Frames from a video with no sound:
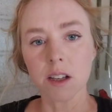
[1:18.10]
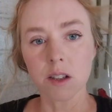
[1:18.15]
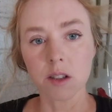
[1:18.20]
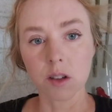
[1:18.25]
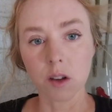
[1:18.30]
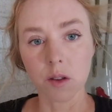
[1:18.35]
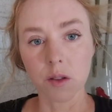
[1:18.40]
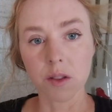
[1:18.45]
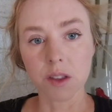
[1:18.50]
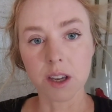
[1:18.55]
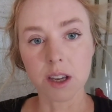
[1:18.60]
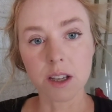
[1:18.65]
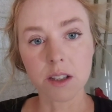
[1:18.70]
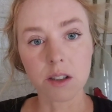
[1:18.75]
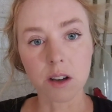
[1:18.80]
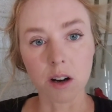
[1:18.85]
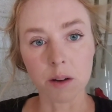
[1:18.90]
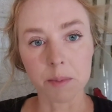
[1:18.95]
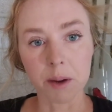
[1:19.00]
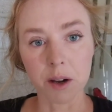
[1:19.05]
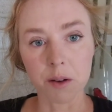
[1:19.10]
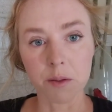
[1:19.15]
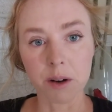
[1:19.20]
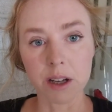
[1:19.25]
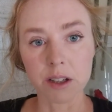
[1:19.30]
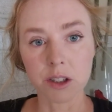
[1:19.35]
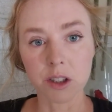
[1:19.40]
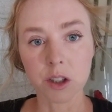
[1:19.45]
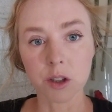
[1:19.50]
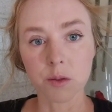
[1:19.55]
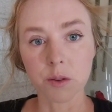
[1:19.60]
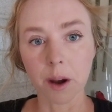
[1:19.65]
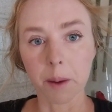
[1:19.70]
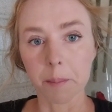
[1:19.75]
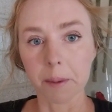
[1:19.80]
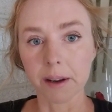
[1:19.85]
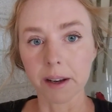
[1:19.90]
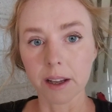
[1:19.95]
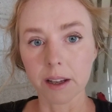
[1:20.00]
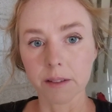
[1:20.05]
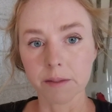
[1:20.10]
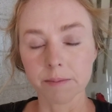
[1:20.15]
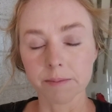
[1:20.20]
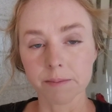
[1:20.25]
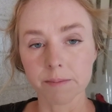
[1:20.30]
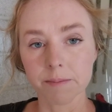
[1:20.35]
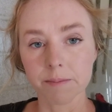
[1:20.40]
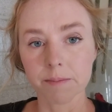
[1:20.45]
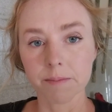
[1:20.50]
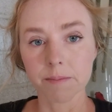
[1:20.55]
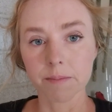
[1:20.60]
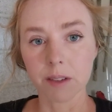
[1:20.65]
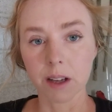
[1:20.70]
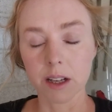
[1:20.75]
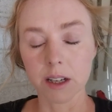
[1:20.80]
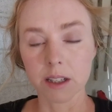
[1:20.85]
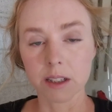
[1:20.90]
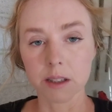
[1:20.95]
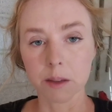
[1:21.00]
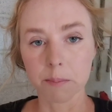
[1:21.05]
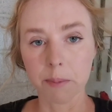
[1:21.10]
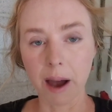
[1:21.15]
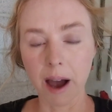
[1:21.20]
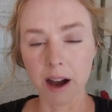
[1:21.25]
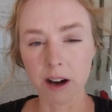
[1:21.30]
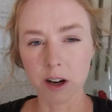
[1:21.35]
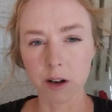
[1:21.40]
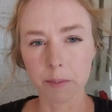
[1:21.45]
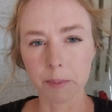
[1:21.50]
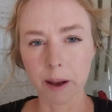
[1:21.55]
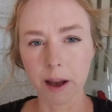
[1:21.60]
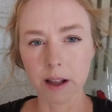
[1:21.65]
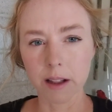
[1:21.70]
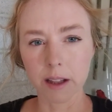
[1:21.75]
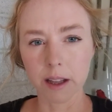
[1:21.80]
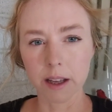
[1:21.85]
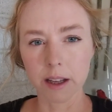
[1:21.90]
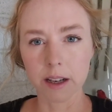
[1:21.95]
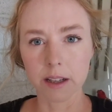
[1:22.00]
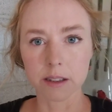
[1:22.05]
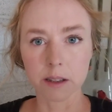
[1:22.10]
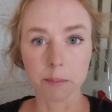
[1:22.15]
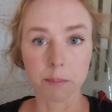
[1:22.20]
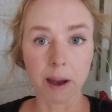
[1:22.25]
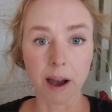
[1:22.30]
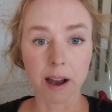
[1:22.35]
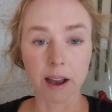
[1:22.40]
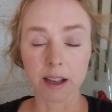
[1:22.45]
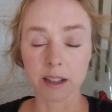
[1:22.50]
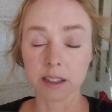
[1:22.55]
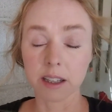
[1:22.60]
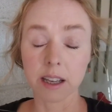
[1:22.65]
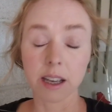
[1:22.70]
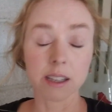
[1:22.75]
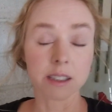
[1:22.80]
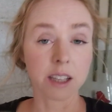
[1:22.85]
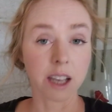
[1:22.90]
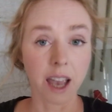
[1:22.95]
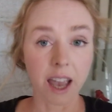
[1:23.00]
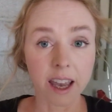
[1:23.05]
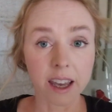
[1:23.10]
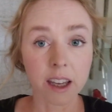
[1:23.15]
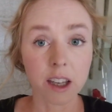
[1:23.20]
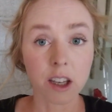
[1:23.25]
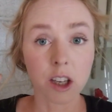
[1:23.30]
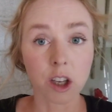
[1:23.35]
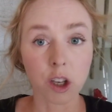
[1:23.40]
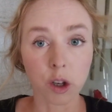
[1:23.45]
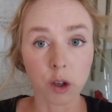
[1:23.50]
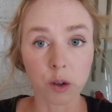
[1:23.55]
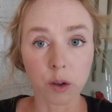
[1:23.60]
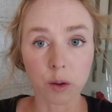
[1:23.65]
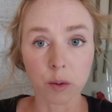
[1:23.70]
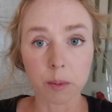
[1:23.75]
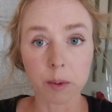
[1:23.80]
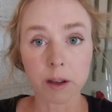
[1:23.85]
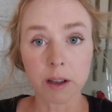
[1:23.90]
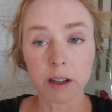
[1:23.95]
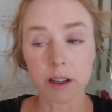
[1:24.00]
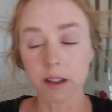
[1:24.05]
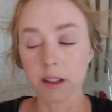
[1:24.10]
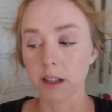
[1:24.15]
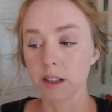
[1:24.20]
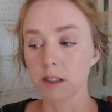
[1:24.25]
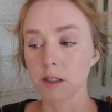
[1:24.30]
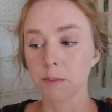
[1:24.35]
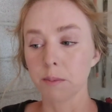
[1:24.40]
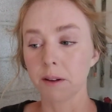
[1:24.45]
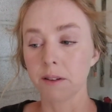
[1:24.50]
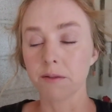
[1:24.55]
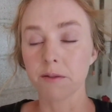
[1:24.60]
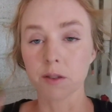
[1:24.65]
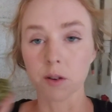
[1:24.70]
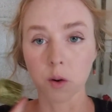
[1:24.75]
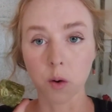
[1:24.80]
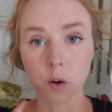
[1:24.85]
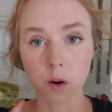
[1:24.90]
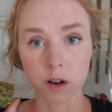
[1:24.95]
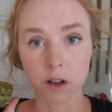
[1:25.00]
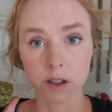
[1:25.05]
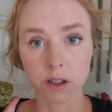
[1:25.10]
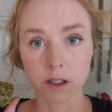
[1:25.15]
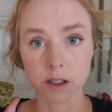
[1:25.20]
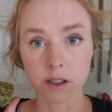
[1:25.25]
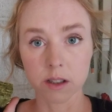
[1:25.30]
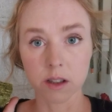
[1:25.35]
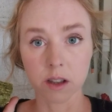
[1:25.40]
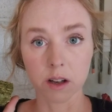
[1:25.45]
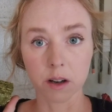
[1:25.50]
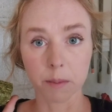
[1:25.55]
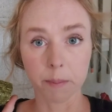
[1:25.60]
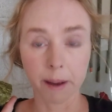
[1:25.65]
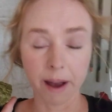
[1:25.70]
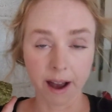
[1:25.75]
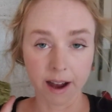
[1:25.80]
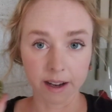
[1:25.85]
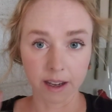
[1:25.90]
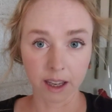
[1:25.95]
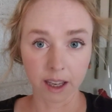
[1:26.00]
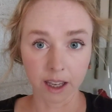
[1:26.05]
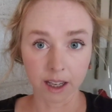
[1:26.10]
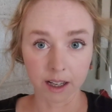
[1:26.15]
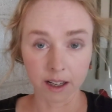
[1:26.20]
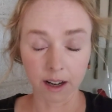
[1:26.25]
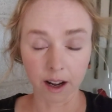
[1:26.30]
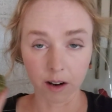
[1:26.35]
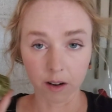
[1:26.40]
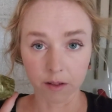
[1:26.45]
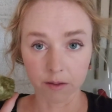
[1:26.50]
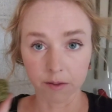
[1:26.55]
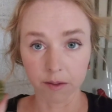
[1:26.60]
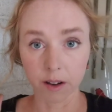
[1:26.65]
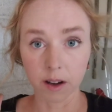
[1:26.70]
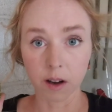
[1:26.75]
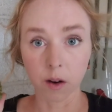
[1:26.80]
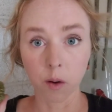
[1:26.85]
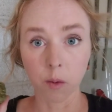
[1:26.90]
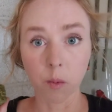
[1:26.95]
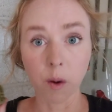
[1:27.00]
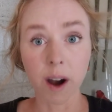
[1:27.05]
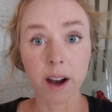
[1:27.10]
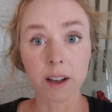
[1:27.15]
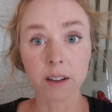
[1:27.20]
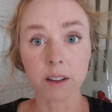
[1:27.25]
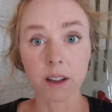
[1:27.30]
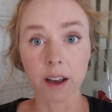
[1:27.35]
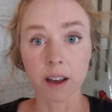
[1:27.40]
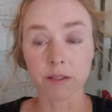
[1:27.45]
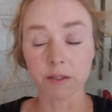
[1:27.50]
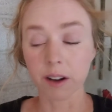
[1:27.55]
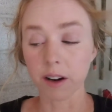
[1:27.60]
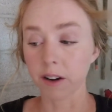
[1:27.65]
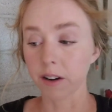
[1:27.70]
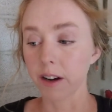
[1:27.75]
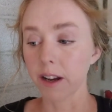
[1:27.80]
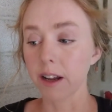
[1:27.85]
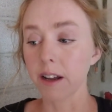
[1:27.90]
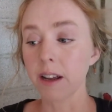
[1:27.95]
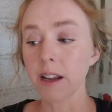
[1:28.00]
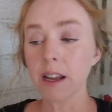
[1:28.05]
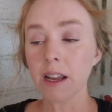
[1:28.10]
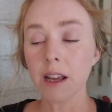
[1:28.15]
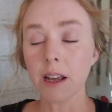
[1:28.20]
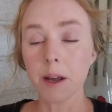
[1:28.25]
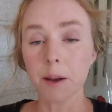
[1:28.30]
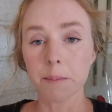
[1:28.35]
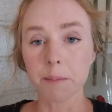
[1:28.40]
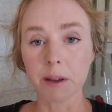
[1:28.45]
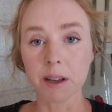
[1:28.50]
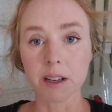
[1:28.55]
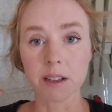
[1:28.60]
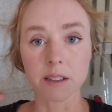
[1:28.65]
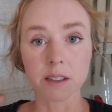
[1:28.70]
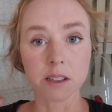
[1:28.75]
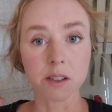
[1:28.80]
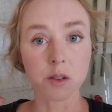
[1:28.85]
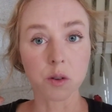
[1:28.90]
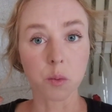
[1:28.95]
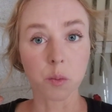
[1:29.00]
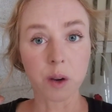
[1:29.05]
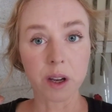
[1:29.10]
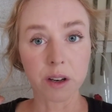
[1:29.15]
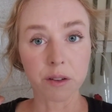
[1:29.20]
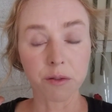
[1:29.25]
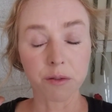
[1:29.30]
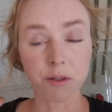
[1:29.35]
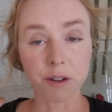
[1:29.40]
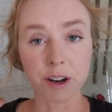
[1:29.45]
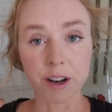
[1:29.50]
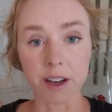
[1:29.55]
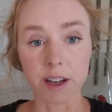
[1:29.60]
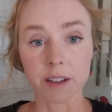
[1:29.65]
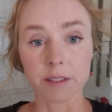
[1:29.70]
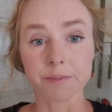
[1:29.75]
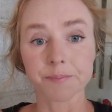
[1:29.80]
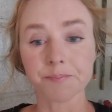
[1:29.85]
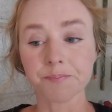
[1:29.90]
So these are my rescue remedy and it's a packer pellet. It's a pa- it's it's a hay cube that's meant for horses that are packing in and out of a wildlife area, because these are weed free.